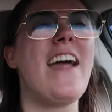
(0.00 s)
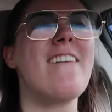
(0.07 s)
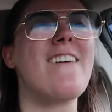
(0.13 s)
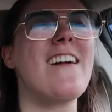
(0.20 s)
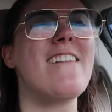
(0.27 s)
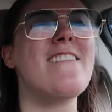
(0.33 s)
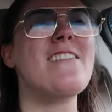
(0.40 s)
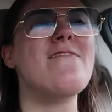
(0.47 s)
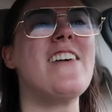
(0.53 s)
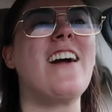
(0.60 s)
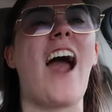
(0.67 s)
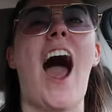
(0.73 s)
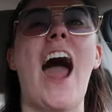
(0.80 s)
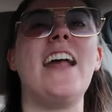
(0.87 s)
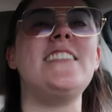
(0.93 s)
my rearview
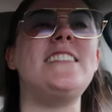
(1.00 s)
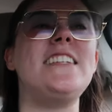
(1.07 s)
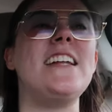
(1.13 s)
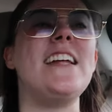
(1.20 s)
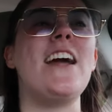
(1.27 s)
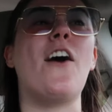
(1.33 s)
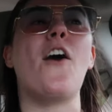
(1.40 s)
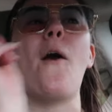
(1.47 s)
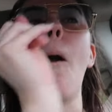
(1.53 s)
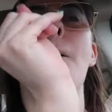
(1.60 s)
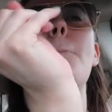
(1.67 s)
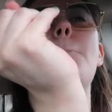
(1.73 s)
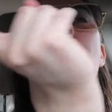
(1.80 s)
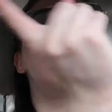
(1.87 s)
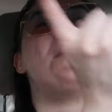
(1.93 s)
mirror, I see her
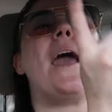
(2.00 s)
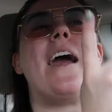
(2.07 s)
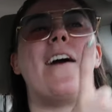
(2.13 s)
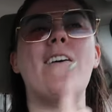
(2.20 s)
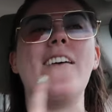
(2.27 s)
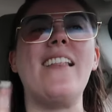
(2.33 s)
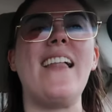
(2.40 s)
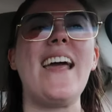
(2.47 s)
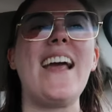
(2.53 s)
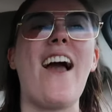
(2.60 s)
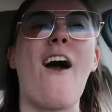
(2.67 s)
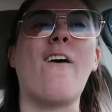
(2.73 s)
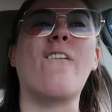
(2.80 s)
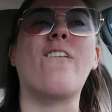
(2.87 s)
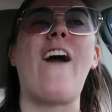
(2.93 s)
barreling
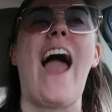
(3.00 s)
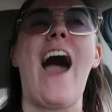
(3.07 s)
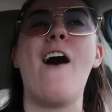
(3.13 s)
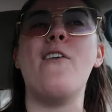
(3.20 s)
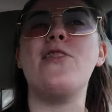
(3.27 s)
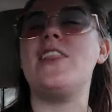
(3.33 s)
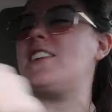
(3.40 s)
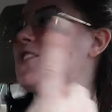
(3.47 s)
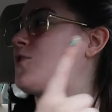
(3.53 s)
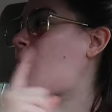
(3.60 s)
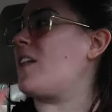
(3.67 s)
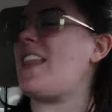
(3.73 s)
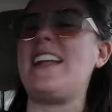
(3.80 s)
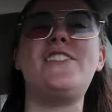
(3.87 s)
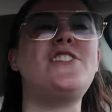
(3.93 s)
around the
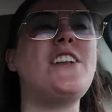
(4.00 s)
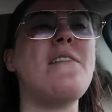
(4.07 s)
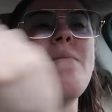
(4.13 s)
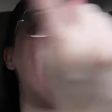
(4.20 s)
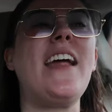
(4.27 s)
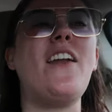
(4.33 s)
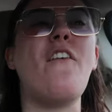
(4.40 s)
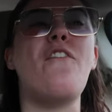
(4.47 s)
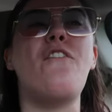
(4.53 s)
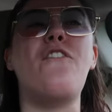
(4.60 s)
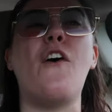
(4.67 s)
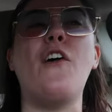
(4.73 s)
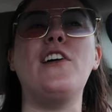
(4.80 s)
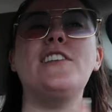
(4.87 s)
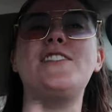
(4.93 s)
store. Like, she made a
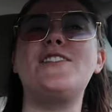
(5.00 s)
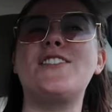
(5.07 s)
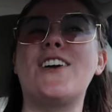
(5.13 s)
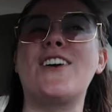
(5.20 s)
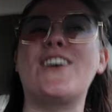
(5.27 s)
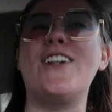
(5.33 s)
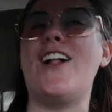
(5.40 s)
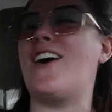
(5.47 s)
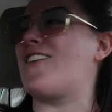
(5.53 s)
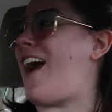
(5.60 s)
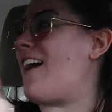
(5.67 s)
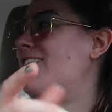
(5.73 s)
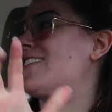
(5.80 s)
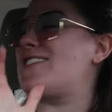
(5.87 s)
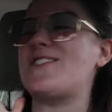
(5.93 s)
full circle
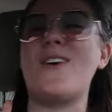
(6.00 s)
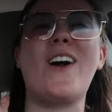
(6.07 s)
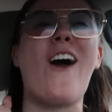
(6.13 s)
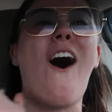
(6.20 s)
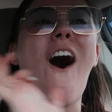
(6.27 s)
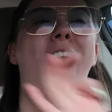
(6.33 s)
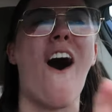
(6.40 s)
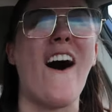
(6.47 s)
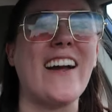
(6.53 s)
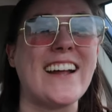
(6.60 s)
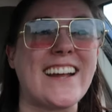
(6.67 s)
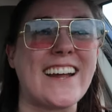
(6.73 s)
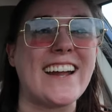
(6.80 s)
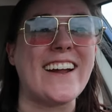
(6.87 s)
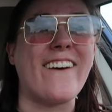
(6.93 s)
around the store
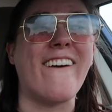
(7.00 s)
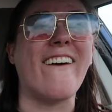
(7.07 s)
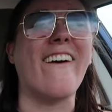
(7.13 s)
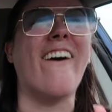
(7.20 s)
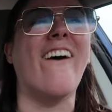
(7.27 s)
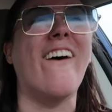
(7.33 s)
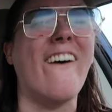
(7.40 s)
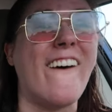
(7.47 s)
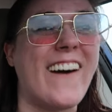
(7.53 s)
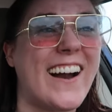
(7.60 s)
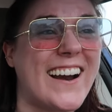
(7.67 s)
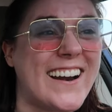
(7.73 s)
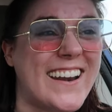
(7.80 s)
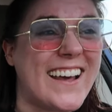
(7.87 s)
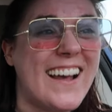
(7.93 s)
honking her
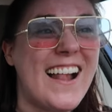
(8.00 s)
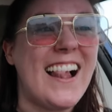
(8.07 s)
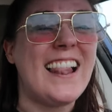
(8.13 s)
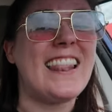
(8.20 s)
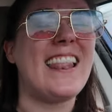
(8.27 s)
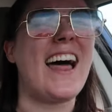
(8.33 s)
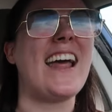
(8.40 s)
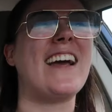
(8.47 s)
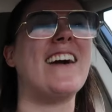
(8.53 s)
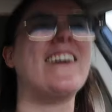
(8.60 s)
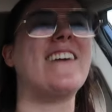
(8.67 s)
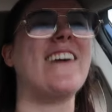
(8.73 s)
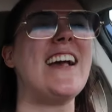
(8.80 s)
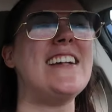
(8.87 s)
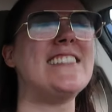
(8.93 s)
horn like
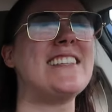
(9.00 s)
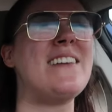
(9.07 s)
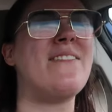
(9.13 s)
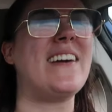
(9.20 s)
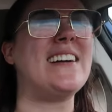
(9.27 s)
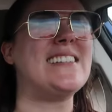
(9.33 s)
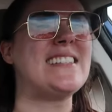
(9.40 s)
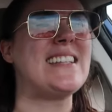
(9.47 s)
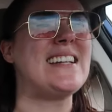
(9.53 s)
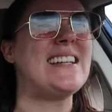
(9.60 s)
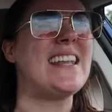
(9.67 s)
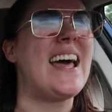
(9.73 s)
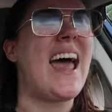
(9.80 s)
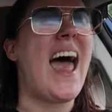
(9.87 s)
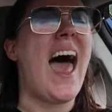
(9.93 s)
a crazy
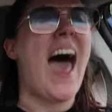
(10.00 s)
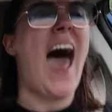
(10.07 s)
person.